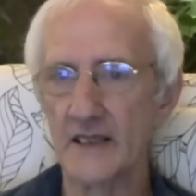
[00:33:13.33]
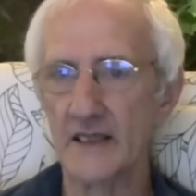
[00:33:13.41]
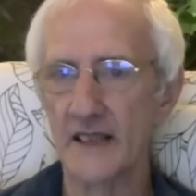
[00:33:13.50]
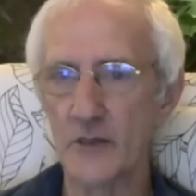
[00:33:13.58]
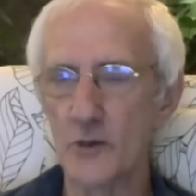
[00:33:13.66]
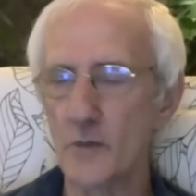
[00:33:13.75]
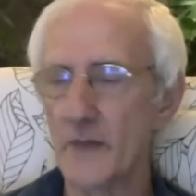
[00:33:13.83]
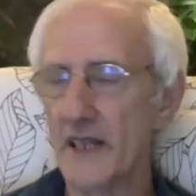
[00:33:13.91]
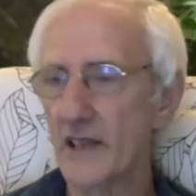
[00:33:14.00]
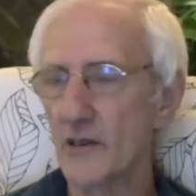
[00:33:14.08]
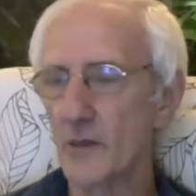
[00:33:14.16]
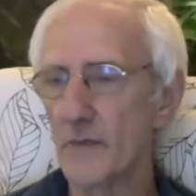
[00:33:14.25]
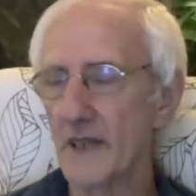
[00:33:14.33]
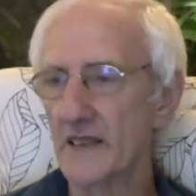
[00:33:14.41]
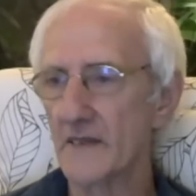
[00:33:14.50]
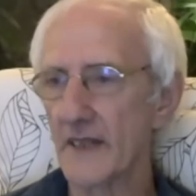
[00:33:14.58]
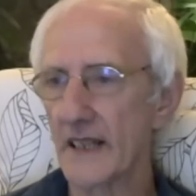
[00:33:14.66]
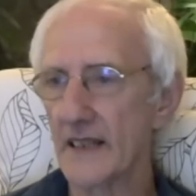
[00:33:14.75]
that will make you a
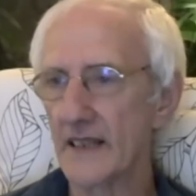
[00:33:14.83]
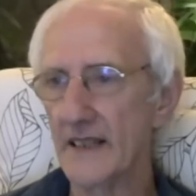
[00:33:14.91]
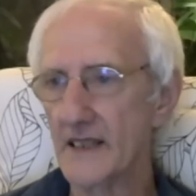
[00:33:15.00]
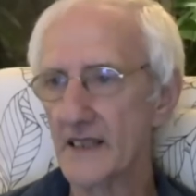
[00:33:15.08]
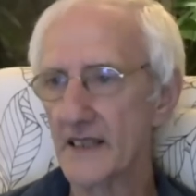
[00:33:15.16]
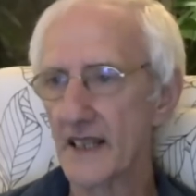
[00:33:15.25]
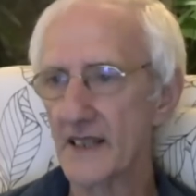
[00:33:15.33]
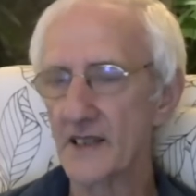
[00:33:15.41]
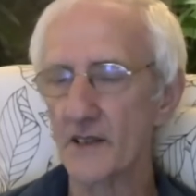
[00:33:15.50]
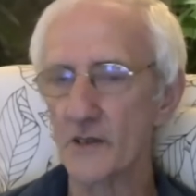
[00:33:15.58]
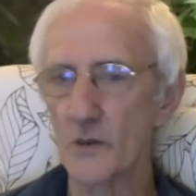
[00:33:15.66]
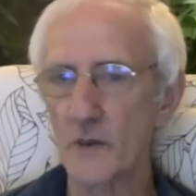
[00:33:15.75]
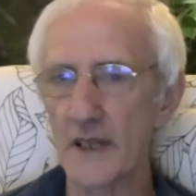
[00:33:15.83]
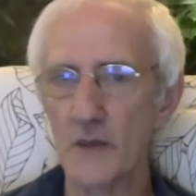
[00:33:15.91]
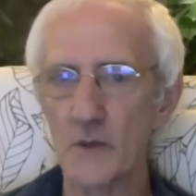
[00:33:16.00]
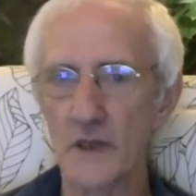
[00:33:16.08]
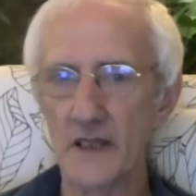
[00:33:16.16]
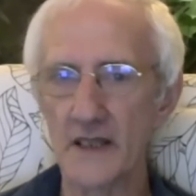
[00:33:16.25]
better violinist. That's not the way it
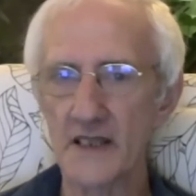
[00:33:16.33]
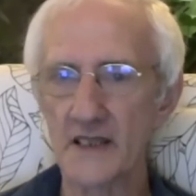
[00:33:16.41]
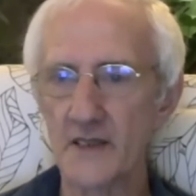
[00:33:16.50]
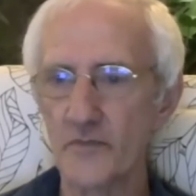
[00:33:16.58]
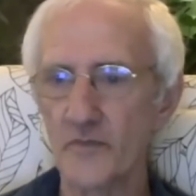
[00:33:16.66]
works.